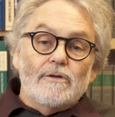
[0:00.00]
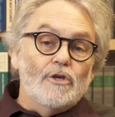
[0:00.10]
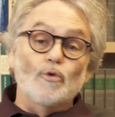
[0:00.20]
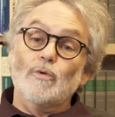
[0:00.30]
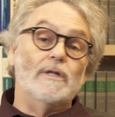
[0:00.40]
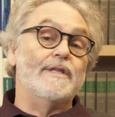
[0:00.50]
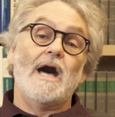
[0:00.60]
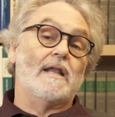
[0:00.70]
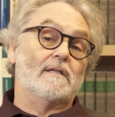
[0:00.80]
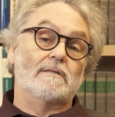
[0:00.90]
you will
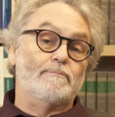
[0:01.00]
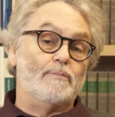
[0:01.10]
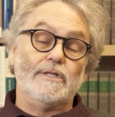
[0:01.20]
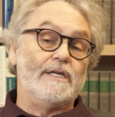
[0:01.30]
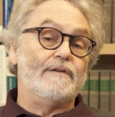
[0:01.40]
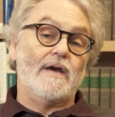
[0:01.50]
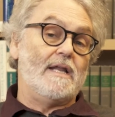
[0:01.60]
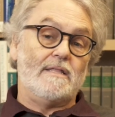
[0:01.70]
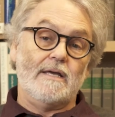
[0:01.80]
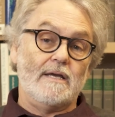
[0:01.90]
not believe
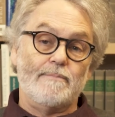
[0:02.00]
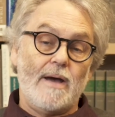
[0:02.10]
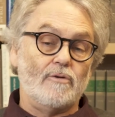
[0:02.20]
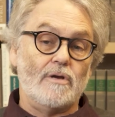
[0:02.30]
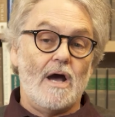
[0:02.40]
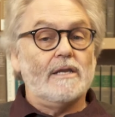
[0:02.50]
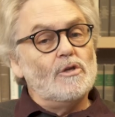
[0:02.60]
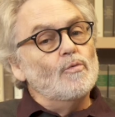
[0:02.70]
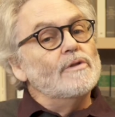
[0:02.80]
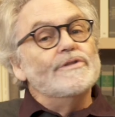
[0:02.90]
anything about God.
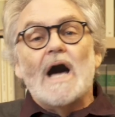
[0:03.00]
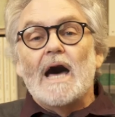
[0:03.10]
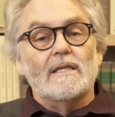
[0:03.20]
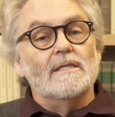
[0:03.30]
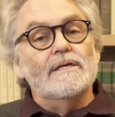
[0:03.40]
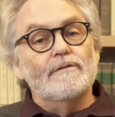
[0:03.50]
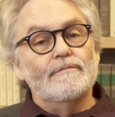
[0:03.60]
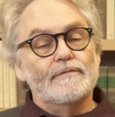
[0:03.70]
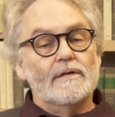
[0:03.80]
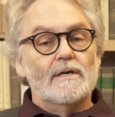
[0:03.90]
You will not
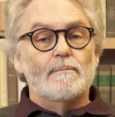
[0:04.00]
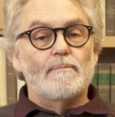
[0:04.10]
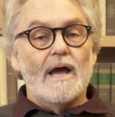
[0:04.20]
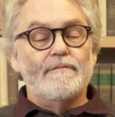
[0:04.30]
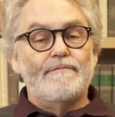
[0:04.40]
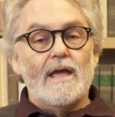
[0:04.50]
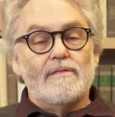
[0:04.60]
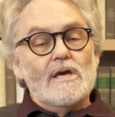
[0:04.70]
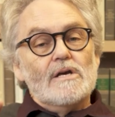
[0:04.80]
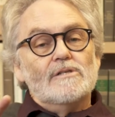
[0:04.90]
live by
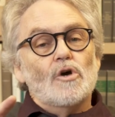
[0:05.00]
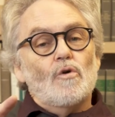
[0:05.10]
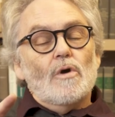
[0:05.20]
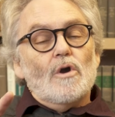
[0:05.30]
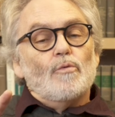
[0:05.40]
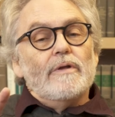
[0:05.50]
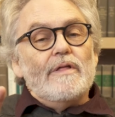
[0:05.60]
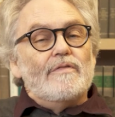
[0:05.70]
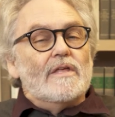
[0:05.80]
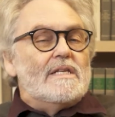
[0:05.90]
faith. So
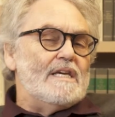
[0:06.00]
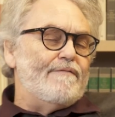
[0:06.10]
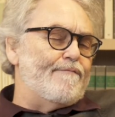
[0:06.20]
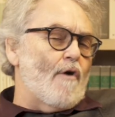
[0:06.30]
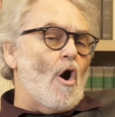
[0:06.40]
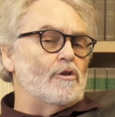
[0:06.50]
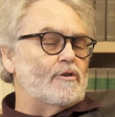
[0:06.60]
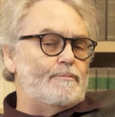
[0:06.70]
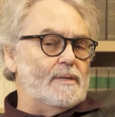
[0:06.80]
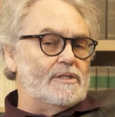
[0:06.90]
really the
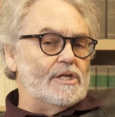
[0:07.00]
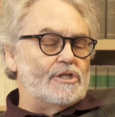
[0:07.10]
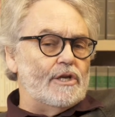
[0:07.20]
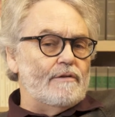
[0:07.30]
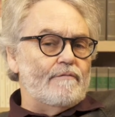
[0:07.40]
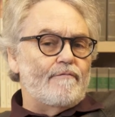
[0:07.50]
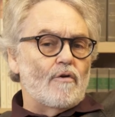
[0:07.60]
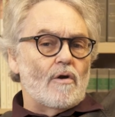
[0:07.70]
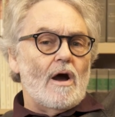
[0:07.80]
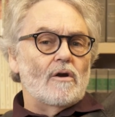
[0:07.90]
default position
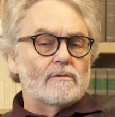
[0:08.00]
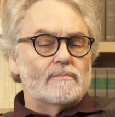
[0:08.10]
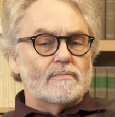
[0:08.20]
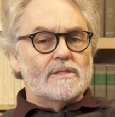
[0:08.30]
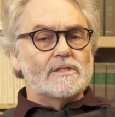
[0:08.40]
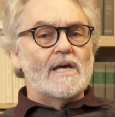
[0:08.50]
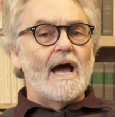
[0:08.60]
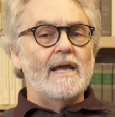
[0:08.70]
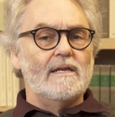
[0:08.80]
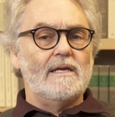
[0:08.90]
for our
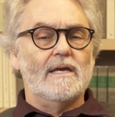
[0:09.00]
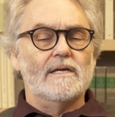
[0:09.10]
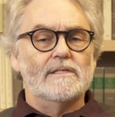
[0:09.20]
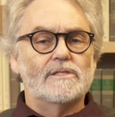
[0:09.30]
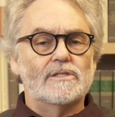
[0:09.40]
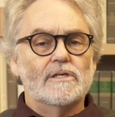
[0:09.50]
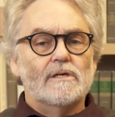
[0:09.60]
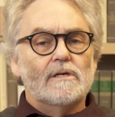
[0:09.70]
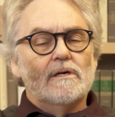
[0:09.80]
society is